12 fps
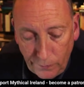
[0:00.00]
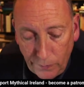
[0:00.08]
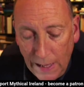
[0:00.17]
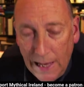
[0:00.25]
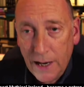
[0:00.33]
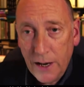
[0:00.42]

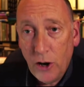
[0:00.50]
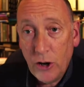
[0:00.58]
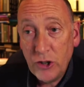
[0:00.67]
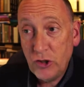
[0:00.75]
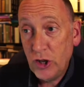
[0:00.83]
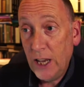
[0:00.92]
Helen
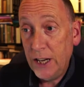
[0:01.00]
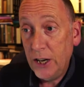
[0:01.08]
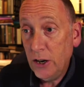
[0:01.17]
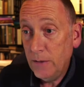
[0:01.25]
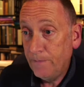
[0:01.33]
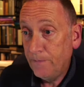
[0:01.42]
Hirsch Chader,
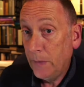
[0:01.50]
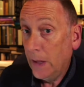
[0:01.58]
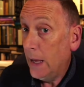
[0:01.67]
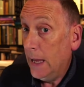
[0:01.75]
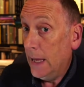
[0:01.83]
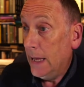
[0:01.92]

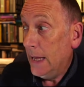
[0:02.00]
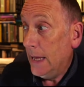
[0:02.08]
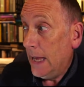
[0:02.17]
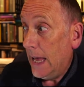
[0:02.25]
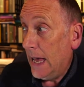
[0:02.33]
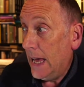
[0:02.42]

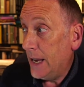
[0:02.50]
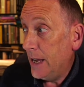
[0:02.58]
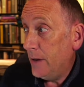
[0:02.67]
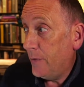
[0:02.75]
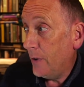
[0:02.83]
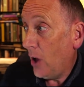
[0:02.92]
and I
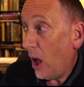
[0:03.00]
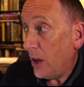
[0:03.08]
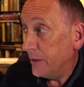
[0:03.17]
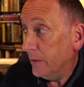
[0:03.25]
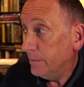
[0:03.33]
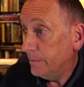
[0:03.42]
had
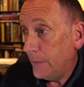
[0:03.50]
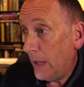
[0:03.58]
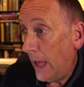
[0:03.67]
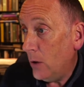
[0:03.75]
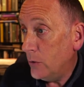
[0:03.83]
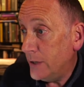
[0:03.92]
forgotten
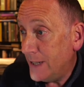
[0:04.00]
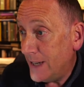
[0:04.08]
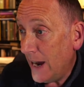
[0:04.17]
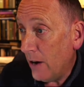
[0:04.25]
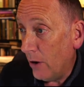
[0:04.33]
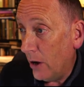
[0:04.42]
how
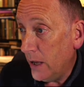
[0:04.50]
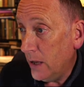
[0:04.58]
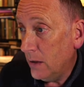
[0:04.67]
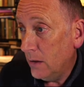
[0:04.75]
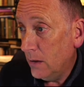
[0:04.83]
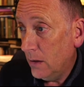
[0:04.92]
dare I
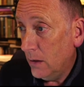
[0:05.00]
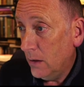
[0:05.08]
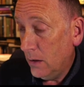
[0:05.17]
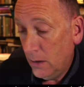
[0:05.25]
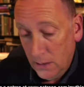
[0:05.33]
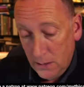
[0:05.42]

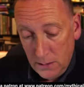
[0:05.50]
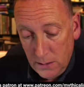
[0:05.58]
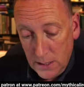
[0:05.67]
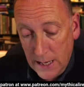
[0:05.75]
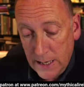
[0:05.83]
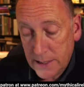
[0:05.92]

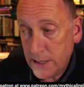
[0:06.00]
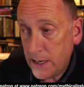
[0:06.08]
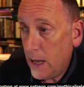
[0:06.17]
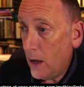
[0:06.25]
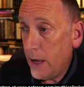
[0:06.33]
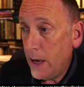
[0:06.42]
that
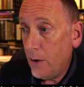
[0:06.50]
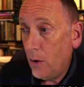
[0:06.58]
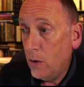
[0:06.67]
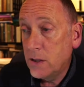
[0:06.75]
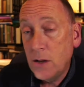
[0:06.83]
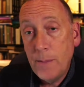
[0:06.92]
uh, I had
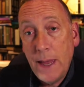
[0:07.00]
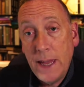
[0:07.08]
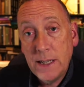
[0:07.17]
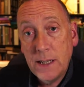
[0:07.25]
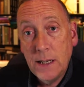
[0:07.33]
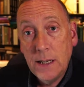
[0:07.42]
also
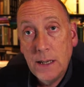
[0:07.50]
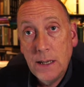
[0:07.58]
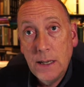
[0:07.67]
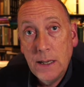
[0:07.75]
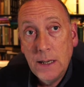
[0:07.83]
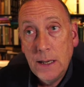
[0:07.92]
met
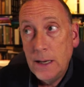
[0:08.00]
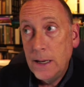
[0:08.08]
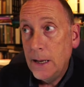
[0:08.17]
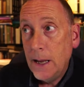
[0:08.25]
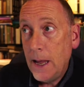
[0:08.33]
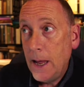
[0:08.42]

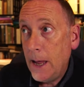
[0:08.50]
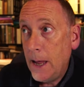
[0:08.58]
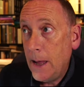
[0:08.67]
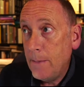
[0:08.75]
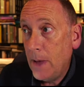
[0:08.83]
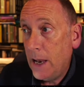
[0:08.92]

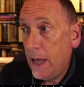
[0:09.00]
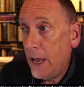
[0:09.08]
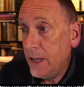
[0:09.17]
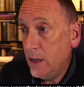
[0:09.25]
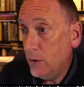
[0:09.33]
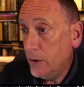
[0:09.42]
um, Alana
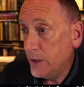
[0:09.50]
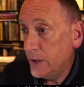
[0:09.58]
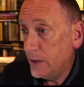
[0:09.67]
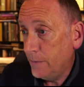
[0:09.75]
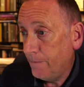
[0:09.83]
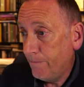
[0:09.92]

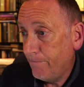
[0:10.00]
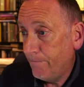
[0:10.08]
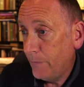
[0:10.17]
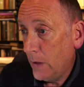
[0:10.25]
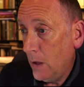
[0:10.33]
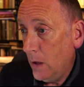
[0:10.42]
Hudis.
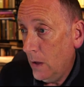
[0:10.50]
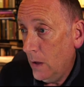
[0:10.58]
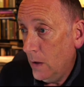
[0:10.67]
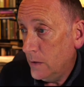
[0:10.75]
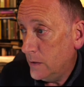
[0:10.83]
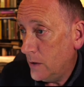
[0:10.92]

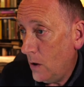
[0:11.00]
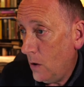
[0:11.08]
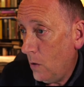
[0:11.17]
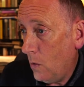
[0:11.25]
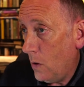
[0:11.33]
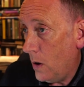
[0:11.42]

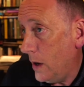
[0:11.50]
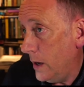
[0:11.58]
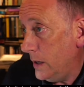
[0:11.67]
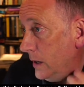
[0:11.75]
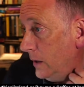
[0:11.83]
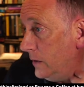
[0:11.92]
So I
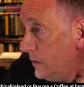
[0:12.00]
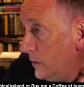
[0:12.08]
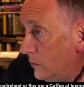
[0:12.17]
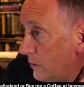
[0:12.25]
need to